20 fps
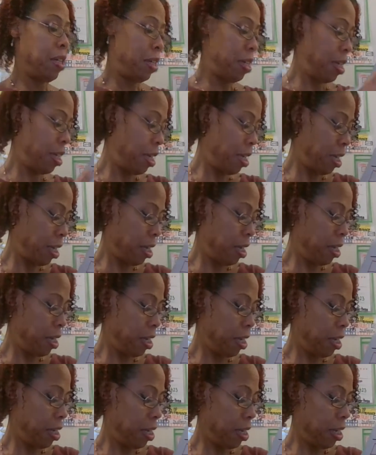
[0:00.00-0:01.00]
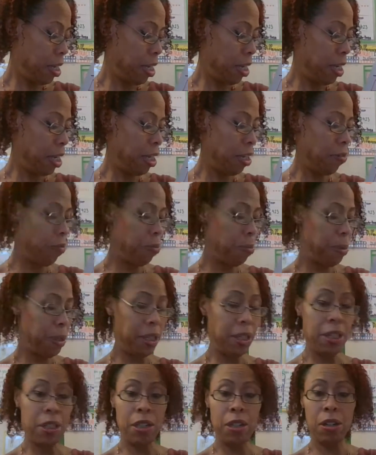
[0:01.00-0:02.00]
And it would be
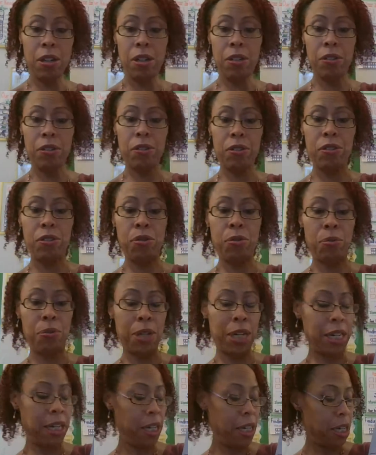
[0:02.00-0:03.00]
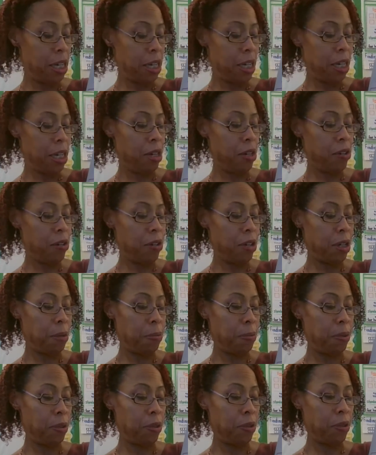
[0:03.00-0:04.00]
good also to write your
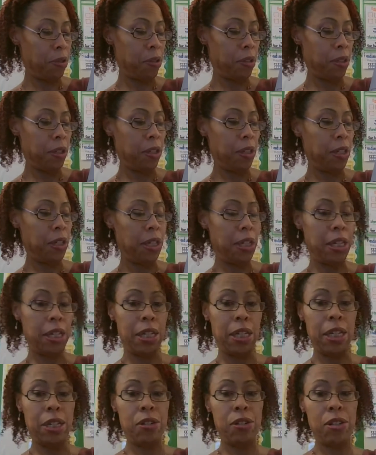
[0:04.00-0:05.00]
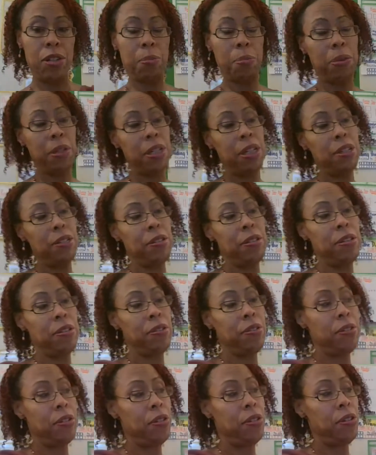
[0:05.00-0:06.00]
numbers in each of the
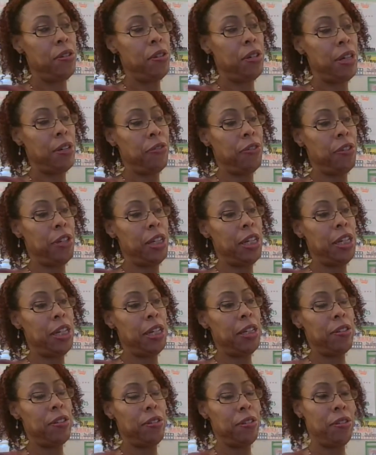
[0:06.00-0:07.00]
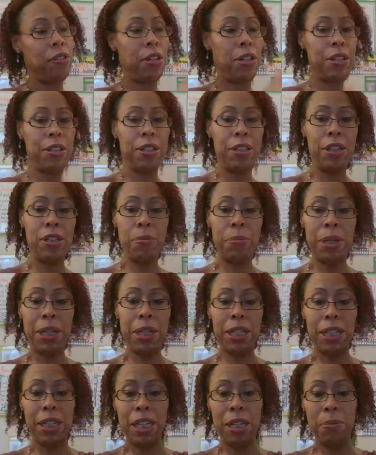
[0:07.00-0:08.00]
places so you do not forget it, so you don't have to go
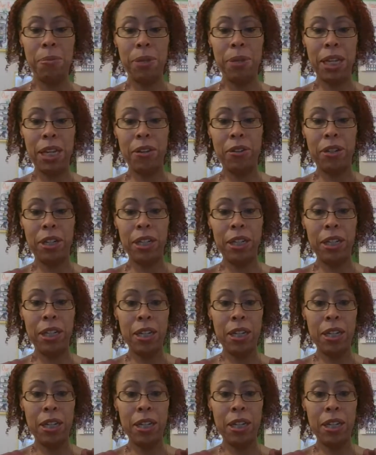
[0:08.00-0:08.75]
back and keep counting.